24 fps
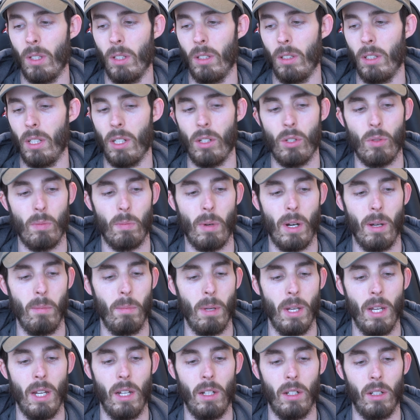like spray
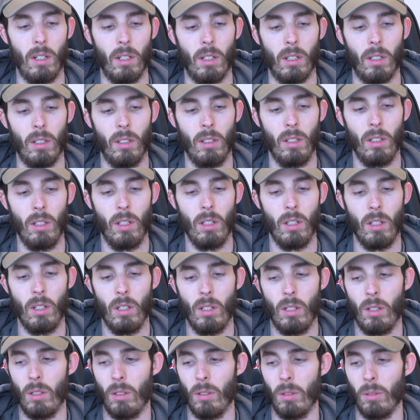paint or
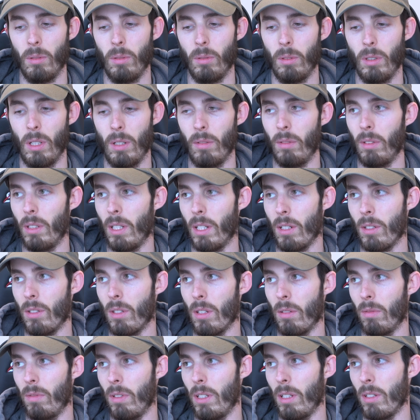whatever that
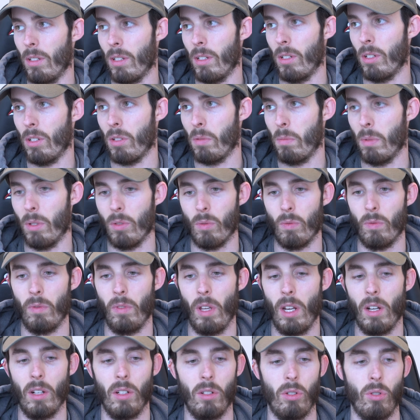stuff is. It just smells
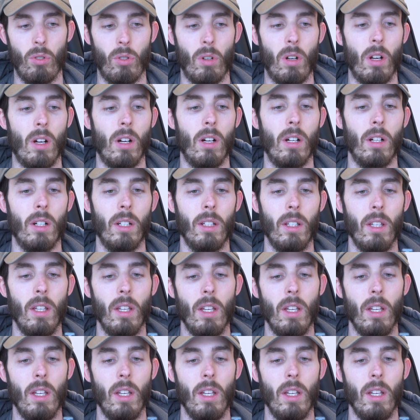very strong.